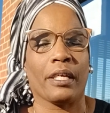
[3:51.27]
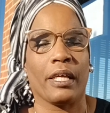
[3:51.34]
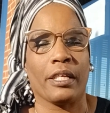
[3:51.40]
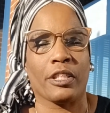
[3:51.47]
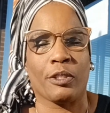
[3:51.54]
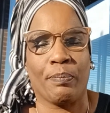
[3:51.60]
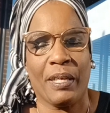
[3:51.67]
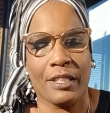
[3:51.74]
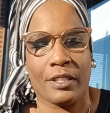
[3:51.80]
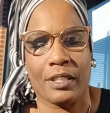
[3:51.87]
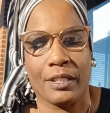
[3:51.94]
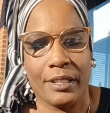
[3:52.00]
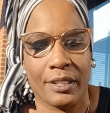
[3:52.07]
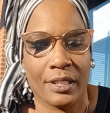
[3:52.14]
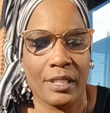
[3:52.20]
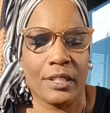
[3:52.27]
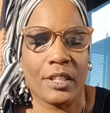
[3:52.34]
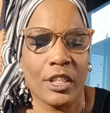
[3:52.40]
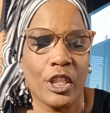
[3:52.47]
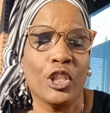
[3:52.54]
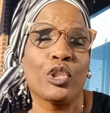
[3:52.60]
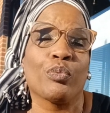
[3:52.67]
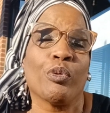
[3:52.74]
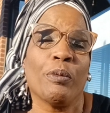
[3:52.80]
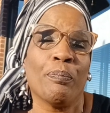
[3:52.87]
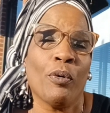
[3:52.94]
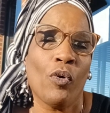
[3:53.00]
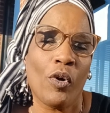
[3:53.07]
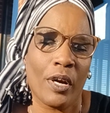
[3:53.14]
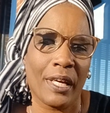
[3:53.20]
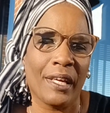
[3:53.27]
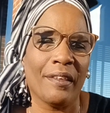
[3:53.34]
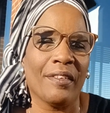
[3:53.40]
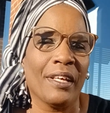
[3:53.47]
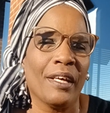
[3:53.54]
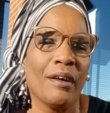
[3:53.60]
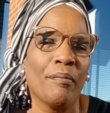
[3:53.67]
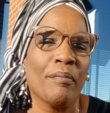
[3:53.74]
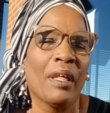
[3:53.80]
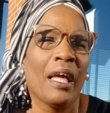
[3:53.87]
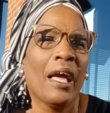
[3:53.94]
especially since he's reporting them.